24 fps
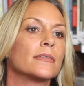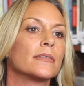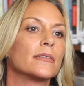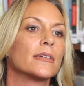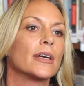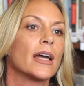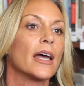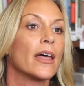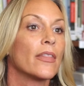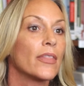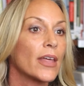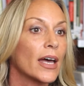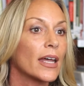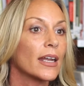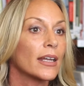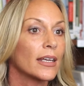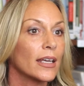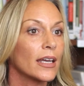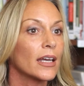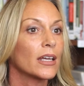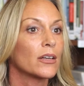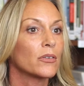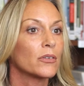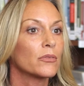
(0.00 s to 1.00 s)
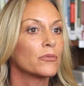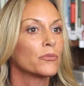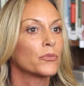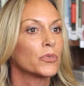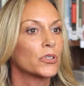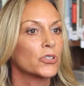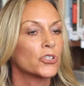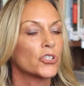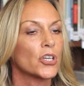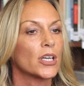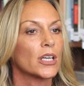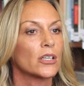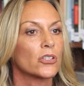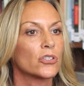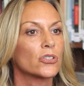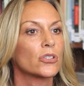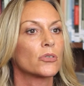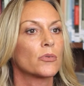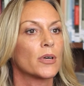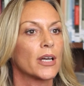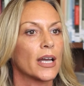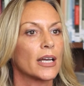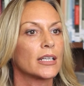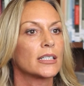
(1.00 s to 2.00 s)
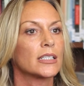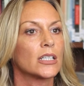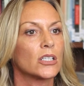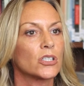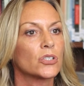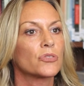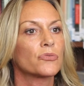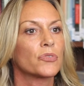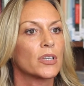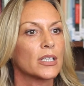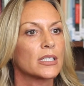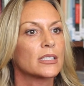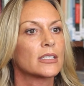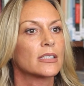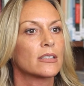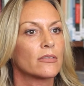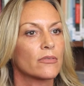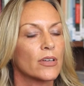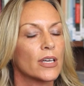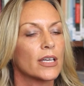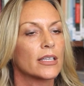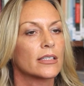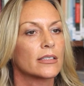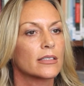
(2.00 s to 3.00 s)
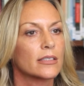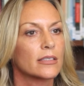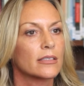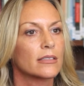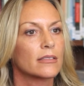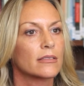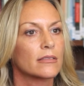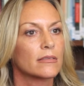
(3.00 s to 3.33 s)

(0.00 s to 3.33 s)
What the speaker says: And that, again, will change the way I teach face-to-face.